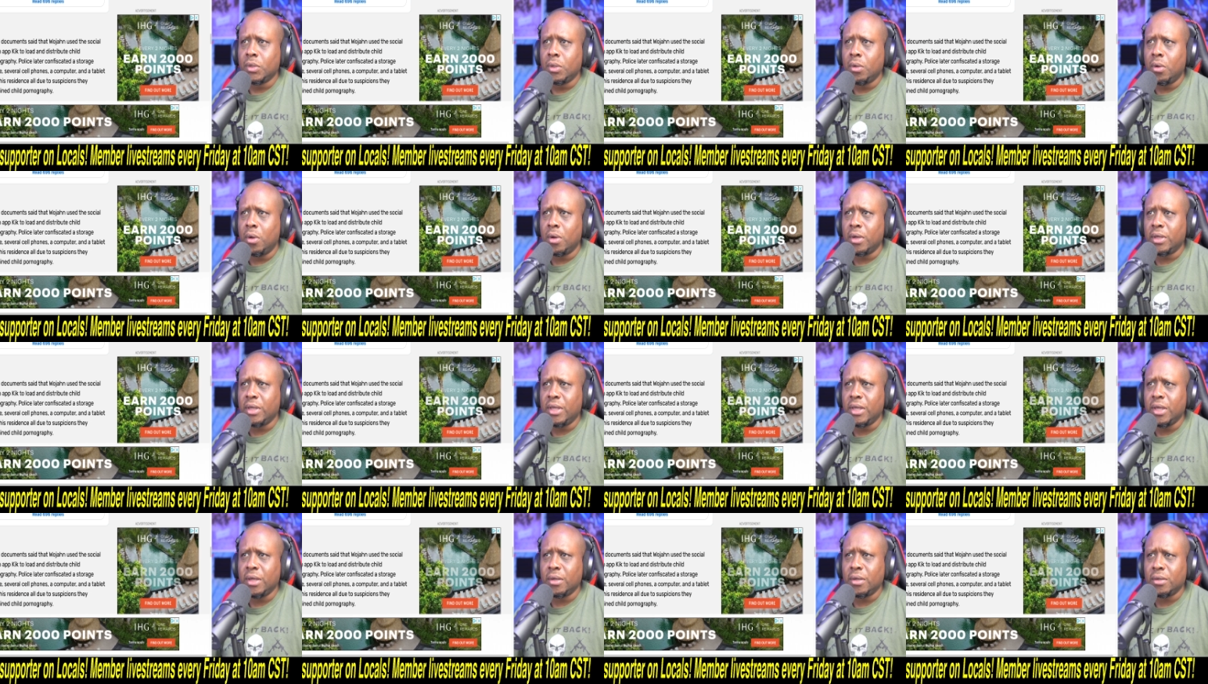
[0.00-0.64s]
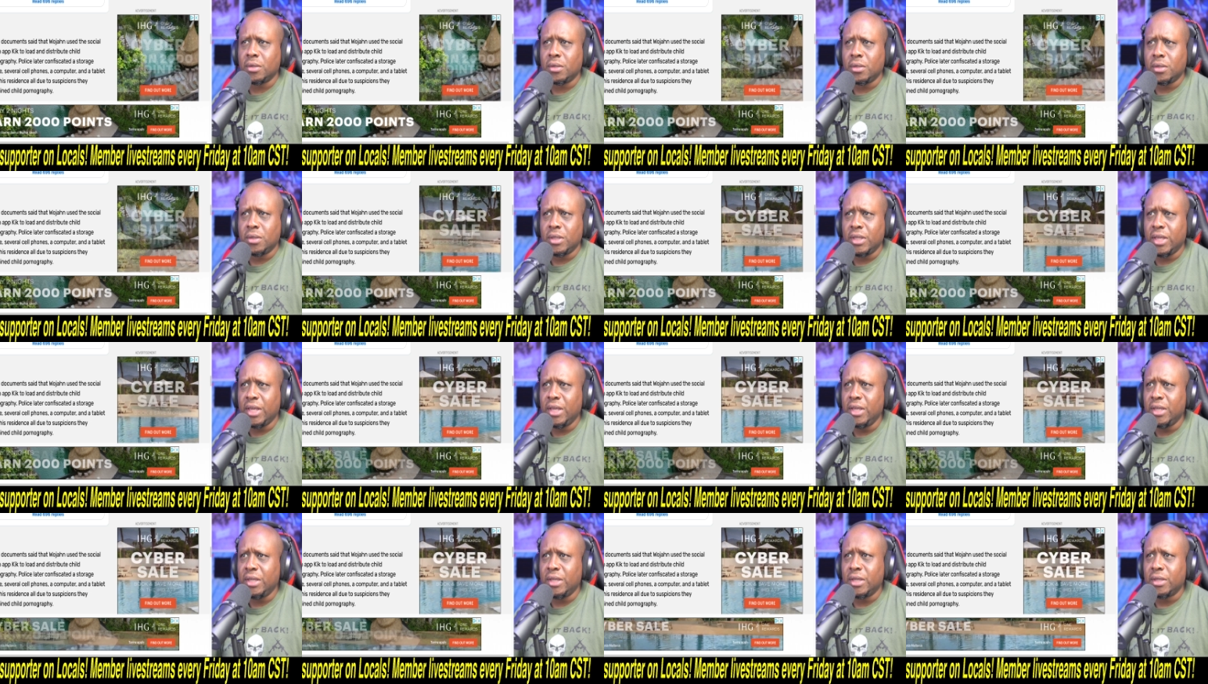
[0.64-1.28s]

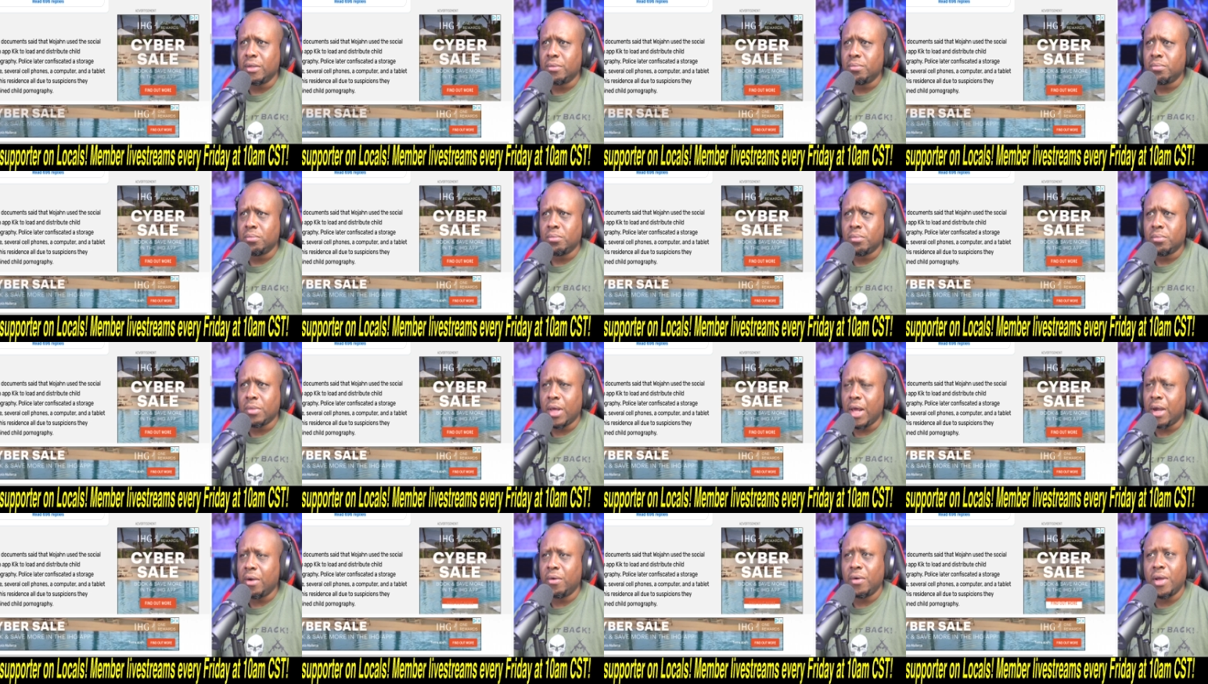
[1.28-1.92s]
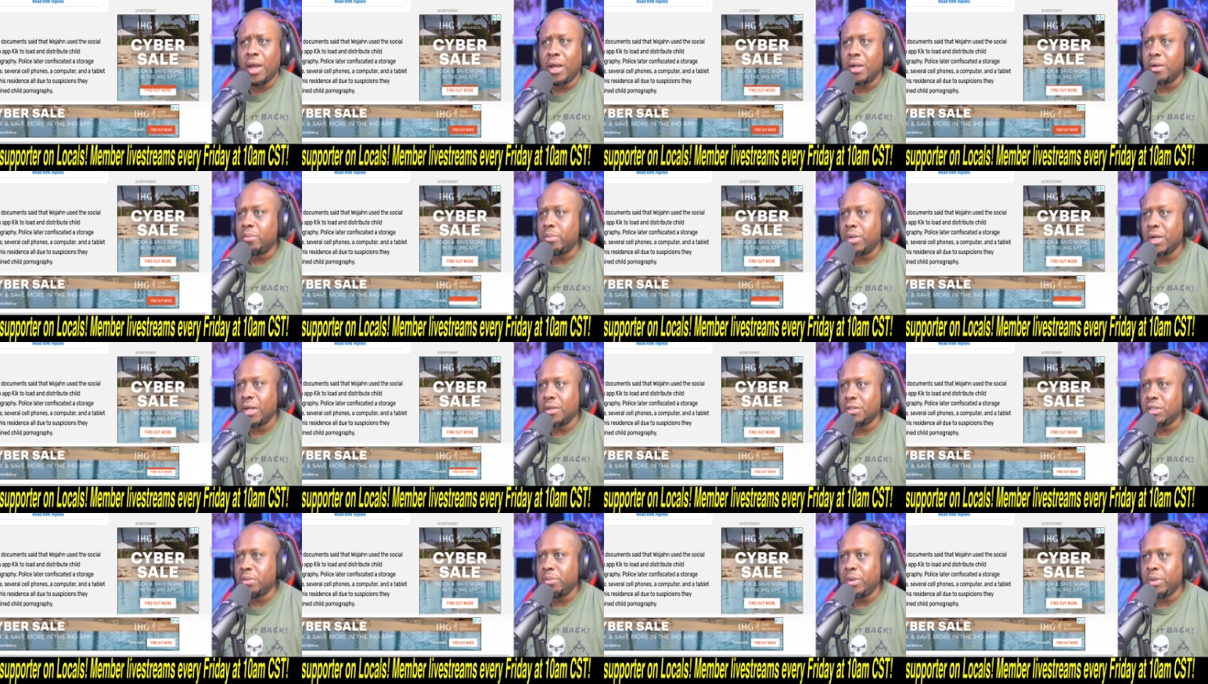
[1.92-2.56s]
I don't know how you
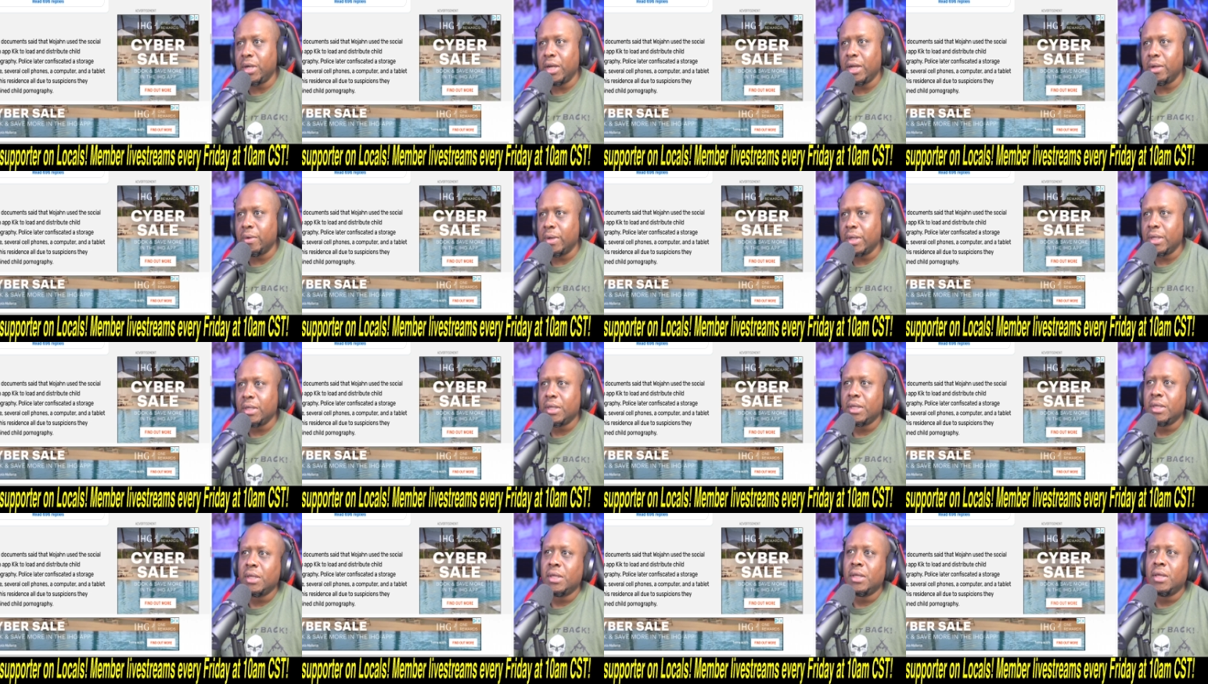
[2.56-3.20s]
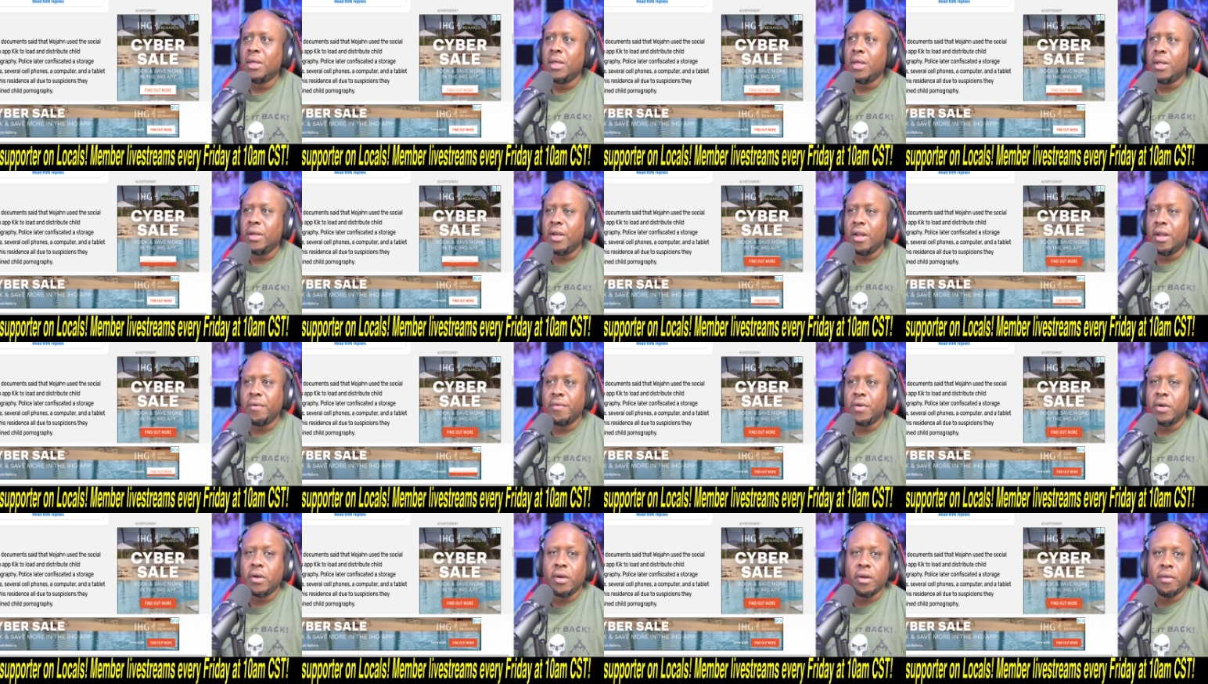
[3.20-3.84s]
pronounce it, but anyway,
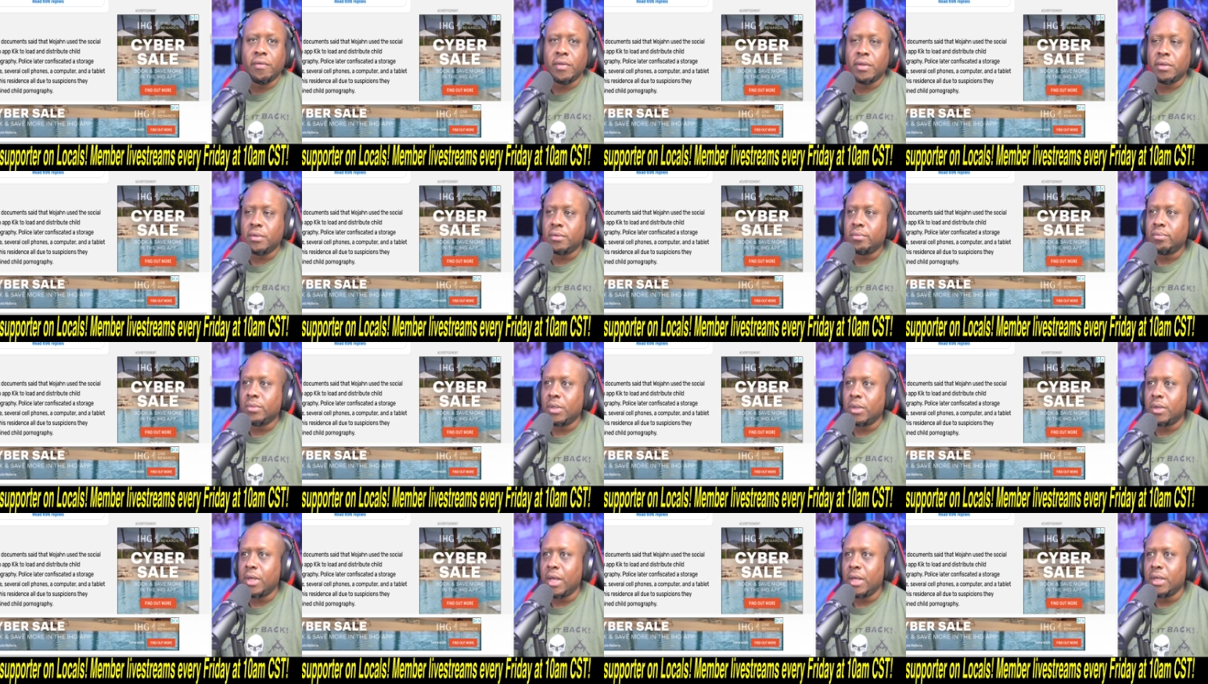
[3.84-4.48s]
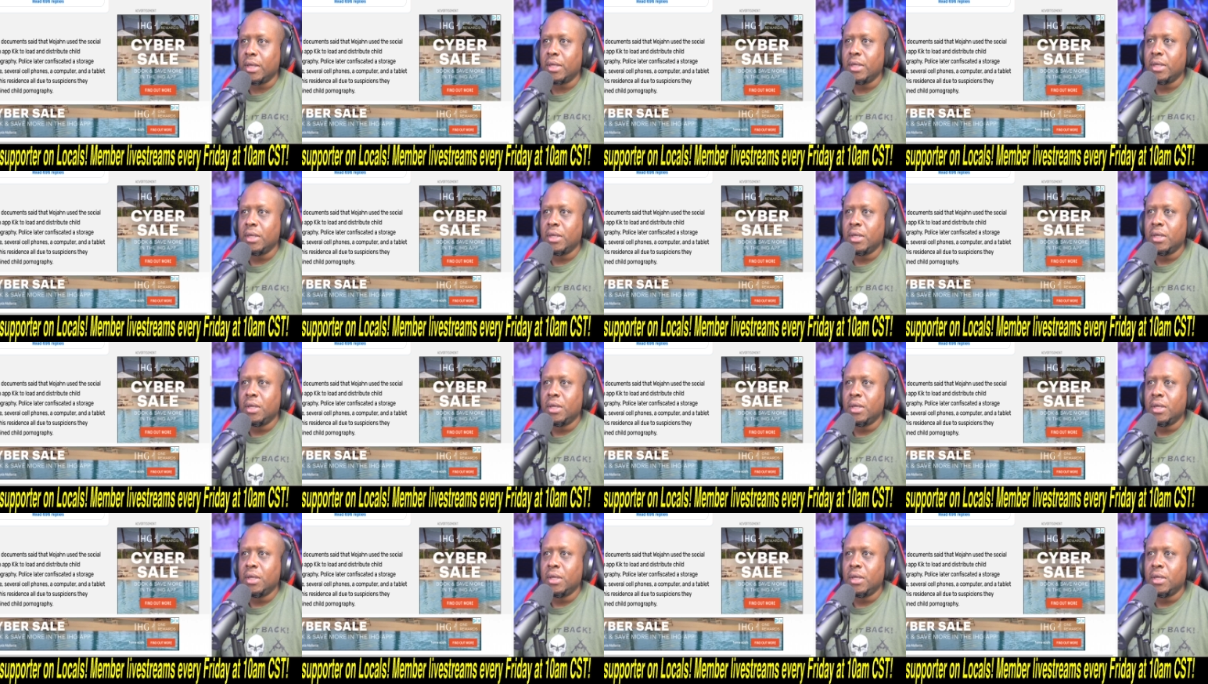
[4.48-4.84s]
never heard of it. Okay.